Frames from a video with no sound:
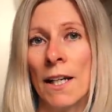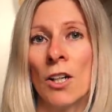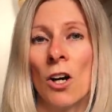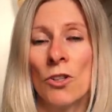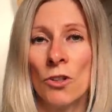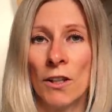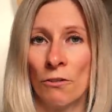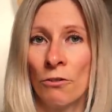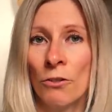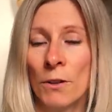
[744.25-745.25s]
and also the
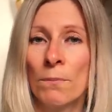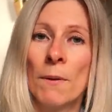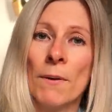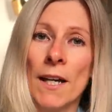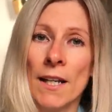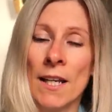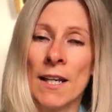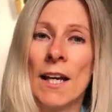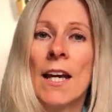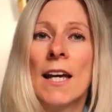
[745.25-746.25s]
food
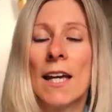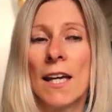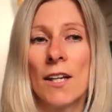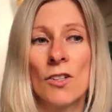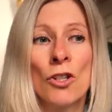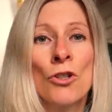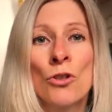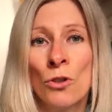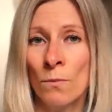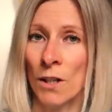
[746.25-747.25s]
preparing is
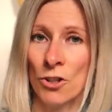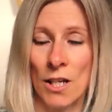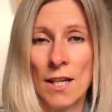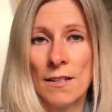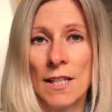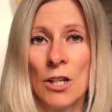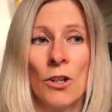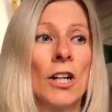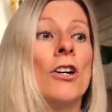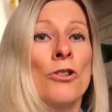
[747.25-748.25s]
so much easier,